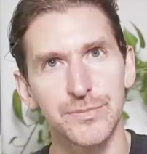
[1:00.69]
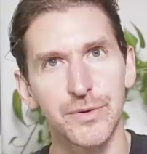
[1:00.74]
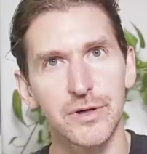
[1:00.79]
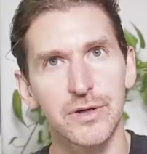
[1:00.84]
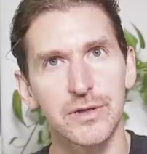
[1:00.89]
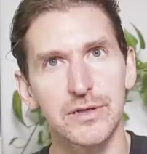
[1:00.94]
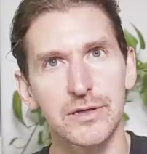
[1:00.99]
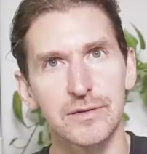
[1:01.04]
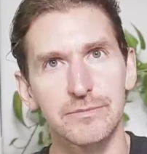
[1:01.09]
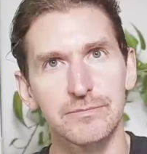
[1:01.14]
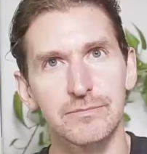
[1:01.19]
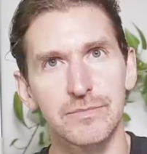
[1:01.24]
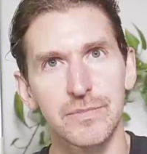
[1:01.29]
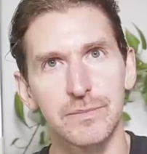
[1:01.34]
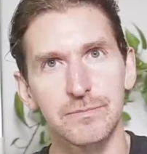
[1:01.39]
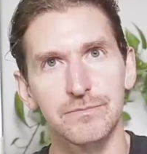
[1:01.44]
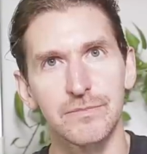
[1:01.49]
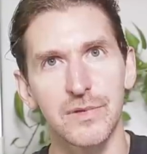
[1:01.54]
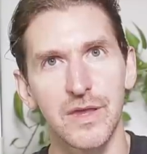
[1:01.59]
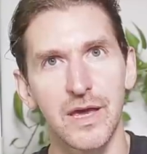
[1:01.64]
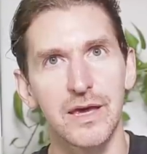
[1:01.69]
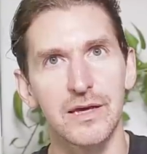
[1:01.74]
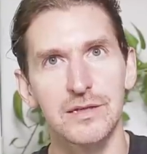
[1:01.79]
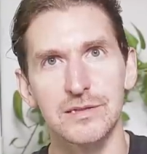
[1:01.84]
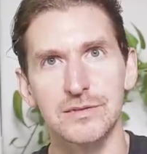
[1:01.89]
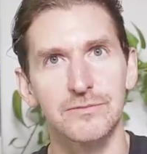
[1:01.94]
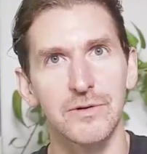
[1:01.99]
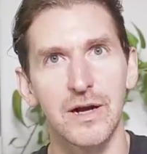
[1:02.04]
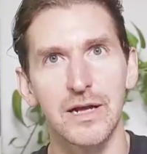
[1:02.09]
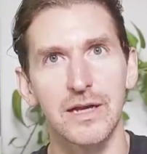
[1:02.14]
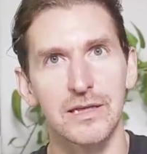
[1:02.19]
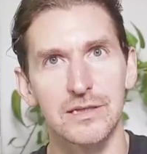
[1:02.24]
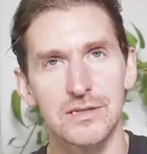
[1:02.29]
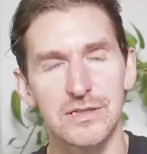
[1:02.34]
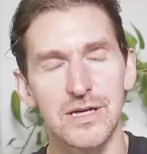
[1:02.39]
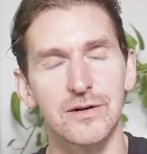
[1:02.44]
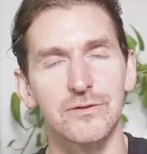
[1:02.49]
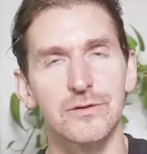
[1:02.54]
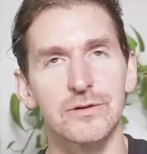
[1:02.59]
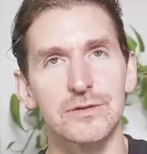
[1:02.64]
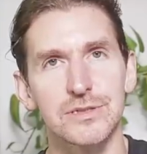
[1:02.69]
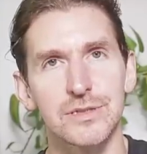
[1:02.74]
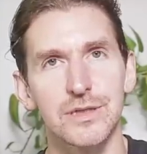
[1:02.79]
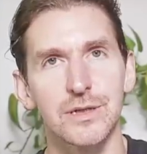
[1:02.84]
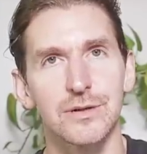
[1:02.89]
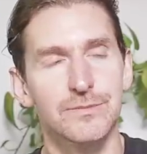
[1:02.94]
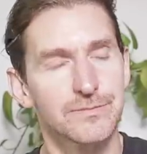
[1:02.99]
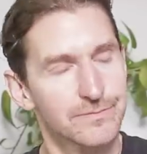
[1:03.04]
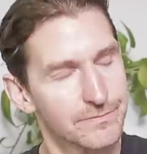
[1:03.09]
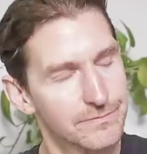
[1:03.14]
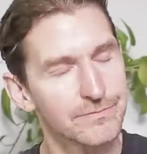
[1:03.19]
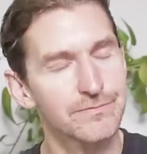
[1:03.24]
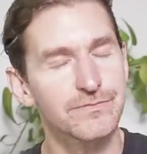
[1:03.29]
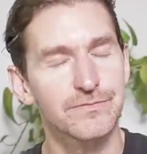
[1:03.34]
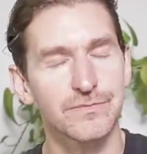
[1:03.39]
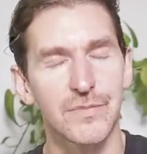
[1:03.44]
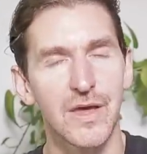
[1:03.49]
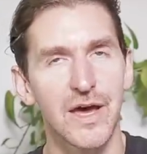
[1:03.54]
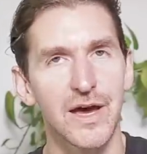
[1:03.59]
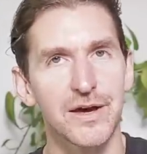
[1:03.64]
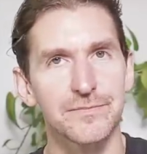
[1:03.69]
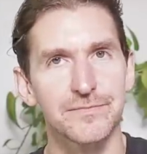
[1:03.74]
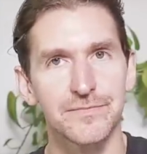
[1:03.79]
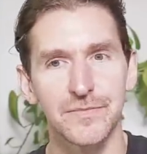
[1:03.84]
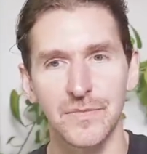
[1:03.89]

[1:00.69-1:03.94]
book and Gay's writing in general, so yeah.